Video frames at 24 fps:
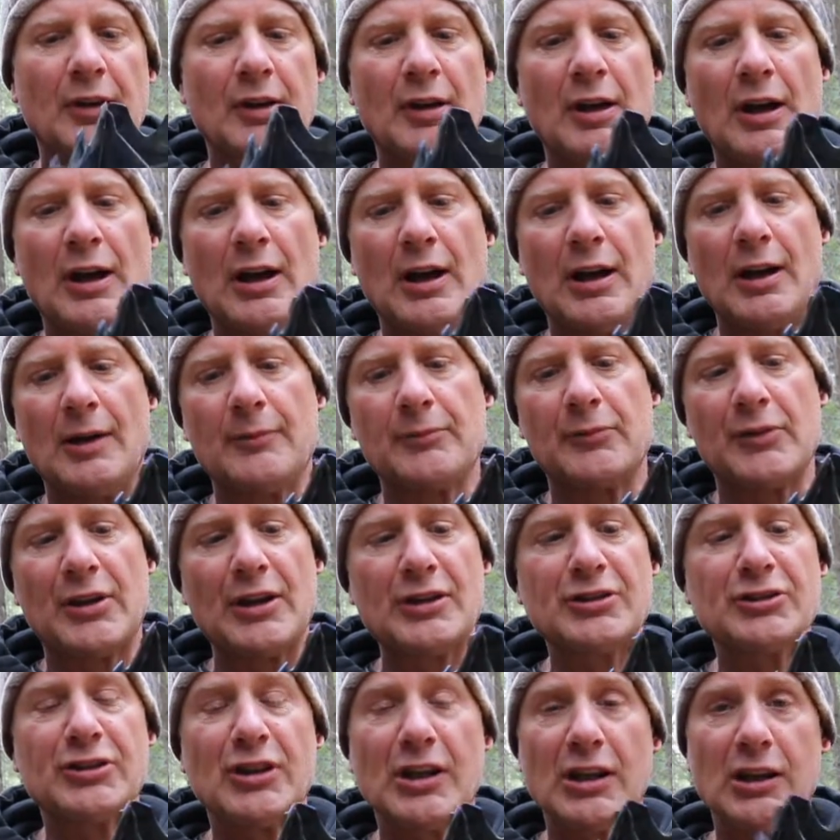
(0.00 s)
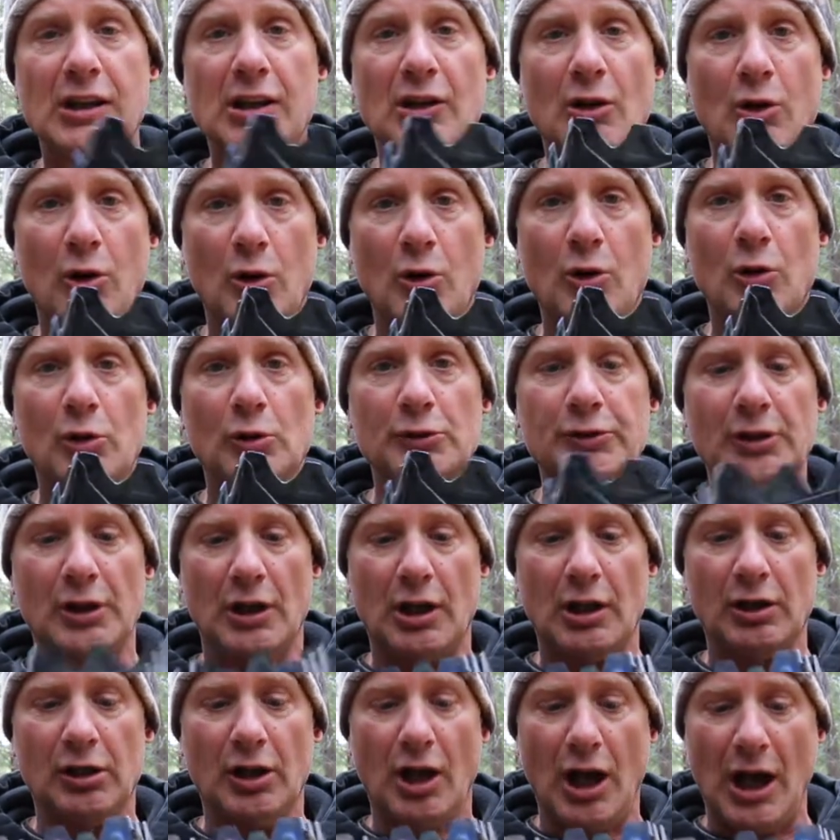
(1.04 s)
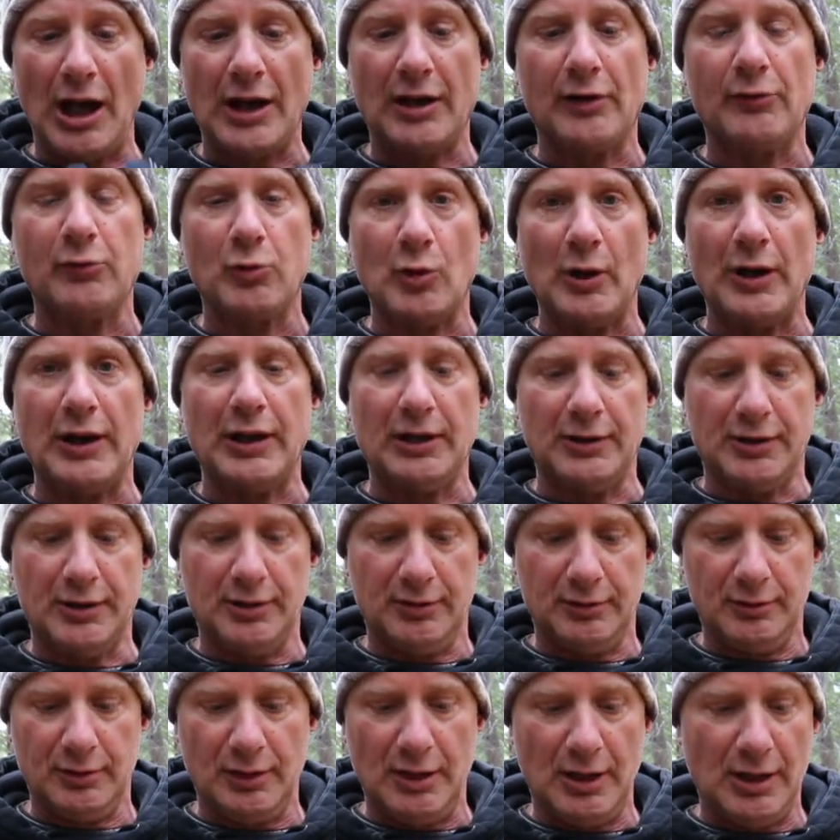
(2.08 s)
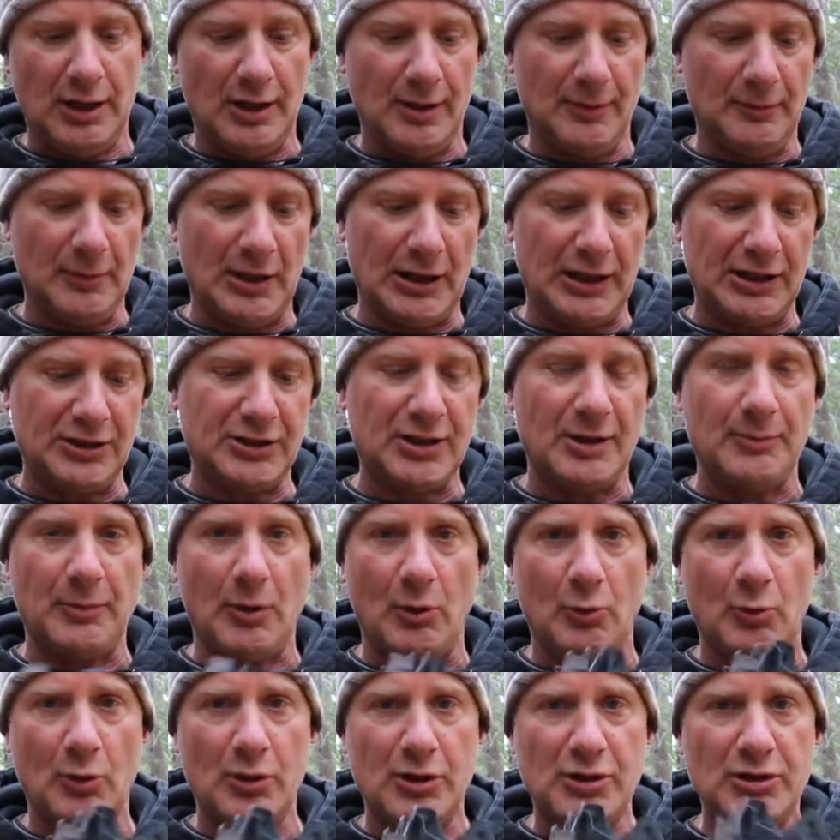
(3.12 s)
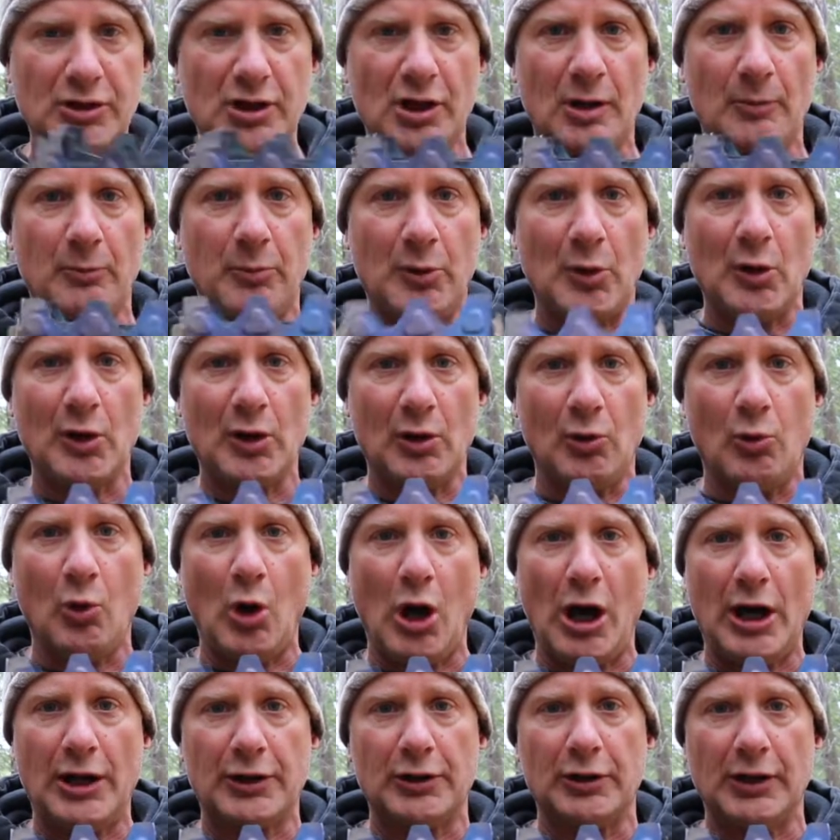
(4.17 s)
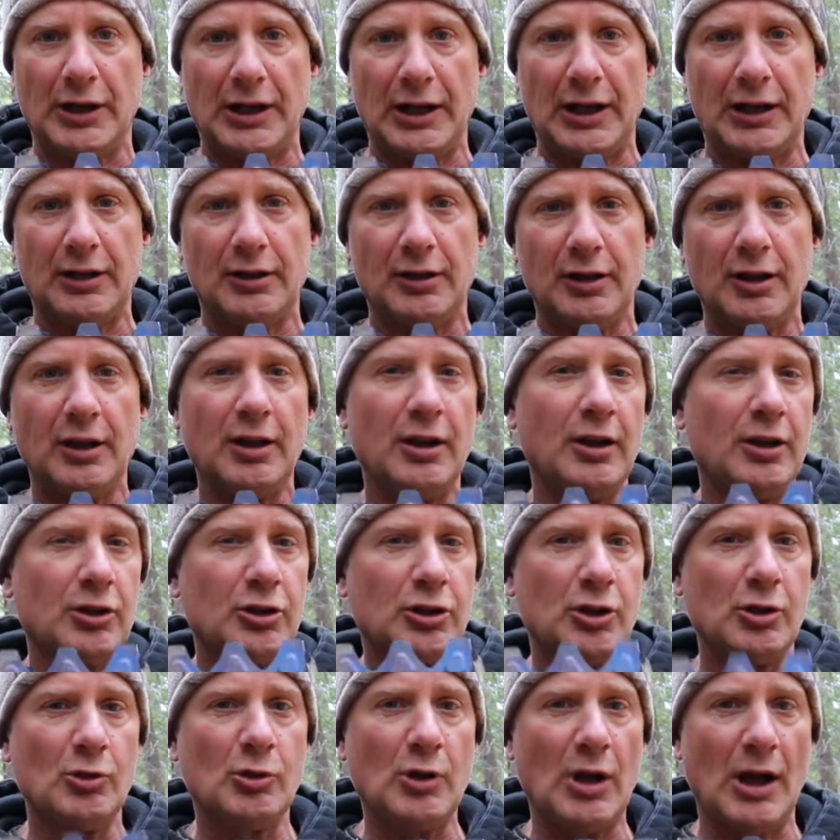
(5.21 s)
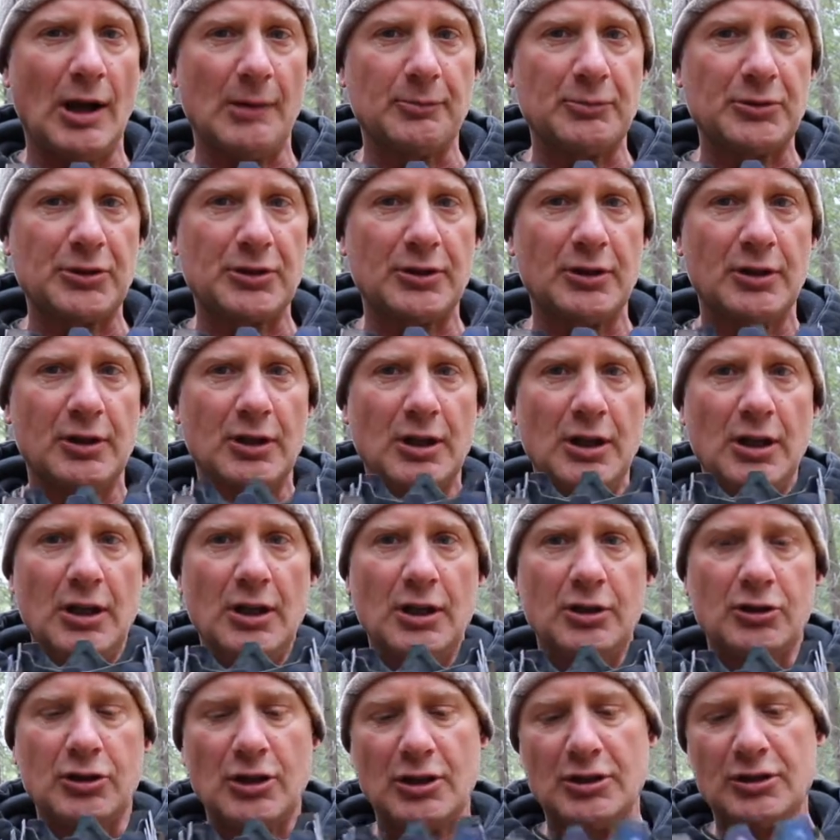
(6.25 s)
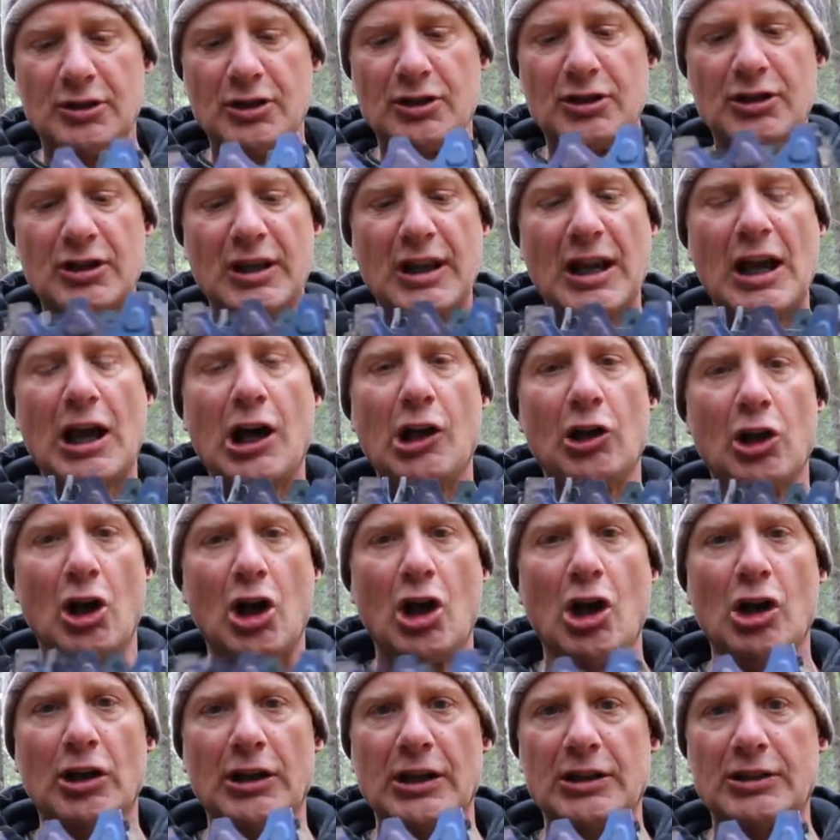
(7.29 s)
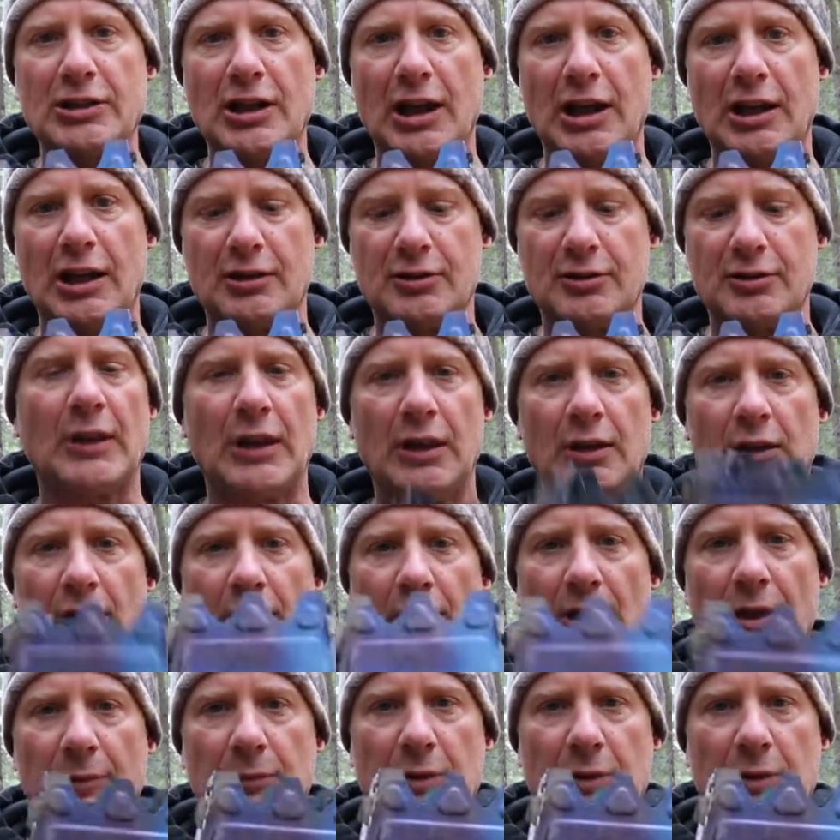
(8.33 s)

Um, this thing can hold a lot of weight um, like I said but we're just going to boil water in it two cups just to see how long it takes let